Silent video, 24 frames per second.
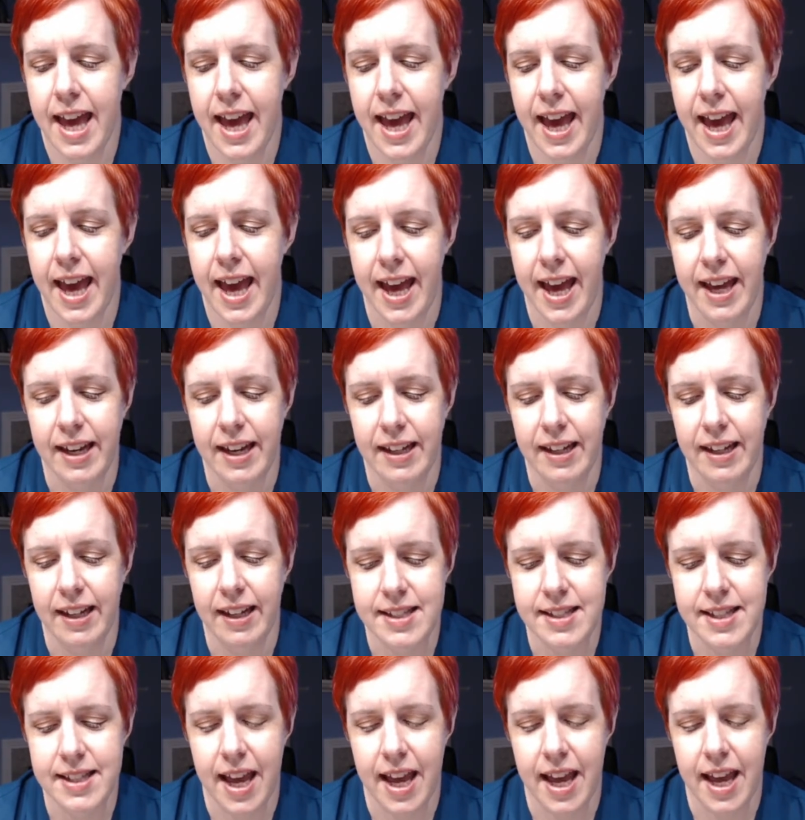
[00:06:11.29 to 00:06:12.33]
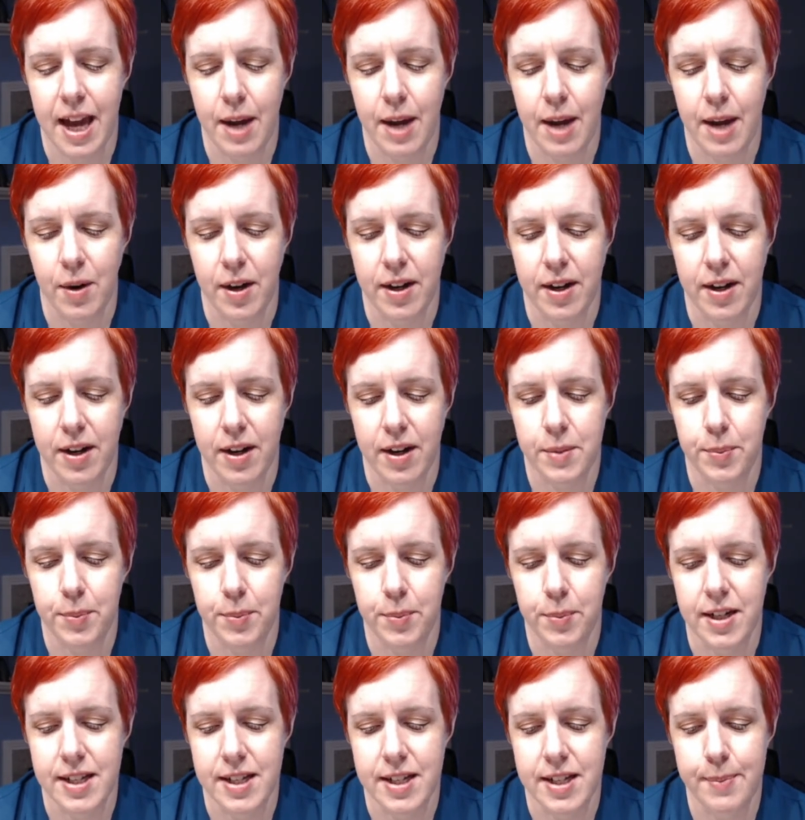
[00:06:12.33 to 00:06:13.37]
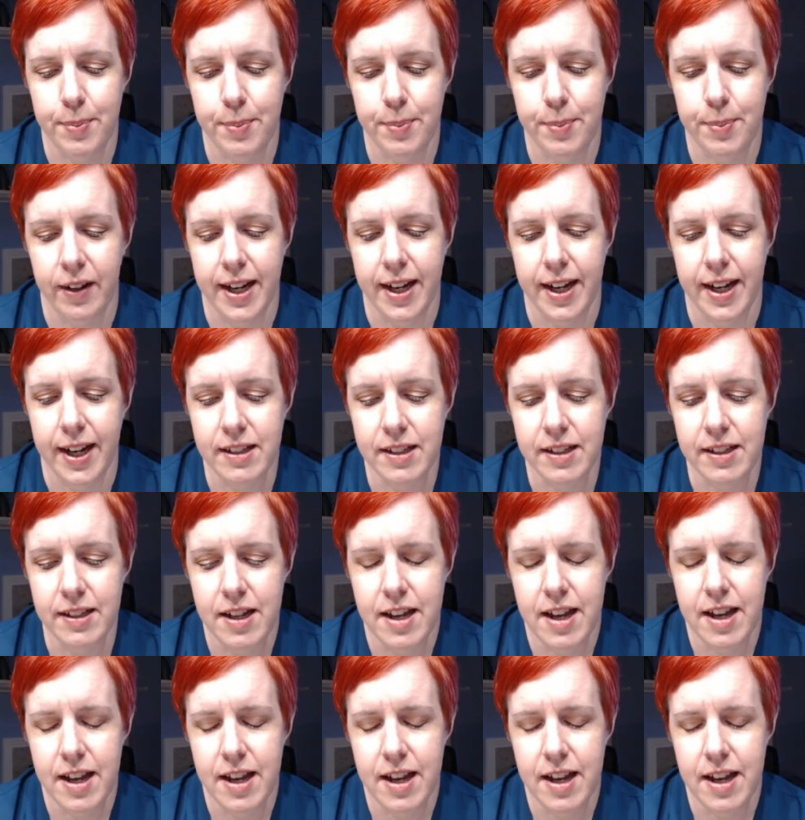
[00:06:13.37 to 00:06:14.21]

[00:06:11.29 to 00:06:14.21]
and let's say I wanted to put a zipper in.